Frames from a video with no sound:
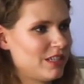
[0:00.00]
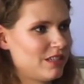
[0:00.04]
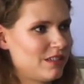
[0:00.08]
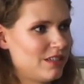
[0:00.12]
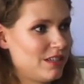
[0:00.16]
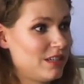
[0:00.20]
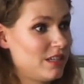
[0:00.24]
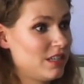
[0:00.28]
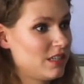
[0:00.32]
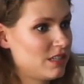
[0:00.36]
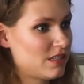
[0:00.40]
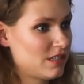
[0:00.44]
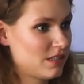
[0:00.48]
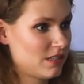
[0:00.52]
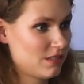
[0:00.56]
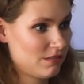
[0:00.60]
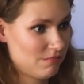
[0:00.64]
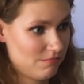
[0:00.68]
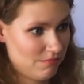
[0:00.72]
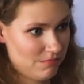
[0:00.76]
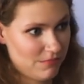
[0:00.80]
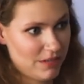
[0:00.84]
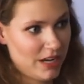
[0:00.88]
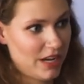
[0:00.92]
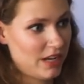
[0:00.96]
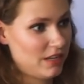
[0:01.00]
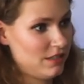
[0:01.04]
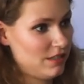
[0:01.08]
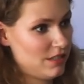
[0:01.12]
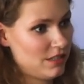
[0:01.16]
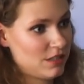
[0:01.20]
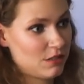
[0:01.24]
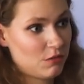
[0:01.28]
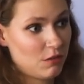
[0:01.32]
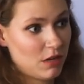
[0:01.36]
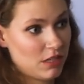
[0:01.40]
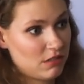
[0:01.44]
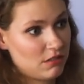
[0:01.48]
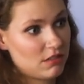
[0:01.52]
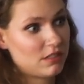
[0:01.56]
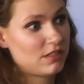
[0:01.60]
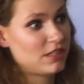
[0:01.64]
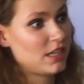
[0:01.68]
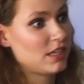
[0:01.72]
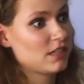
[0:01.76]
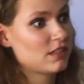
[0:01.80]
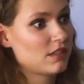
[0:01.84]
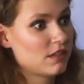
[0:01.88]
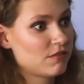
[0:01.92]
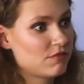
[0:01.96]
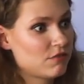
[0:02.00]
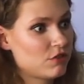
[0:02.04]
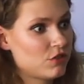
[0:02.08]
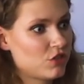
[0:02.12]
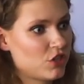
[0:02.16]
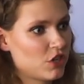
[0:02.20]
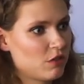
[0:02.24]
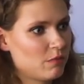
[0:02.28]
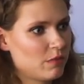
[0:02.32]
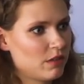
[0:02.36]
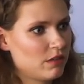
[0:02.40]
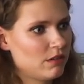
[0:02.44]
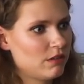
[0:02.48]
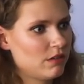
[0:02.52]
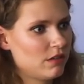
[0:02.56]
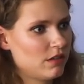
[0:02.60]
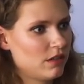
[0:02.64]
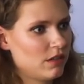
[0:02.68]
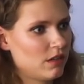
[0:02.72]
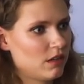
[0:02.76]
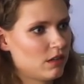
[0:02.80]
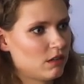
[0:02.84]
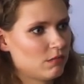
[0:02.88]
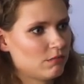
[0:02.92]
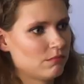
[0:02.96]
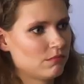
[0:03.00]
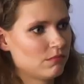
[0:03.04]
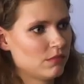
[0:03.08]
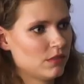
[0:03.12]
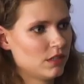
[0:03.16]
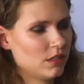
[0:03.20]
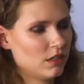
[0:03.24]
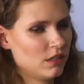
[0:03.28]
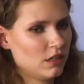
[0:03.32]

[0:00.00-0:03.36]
It it is yeah. It's, it's quite distinctive for German. Um,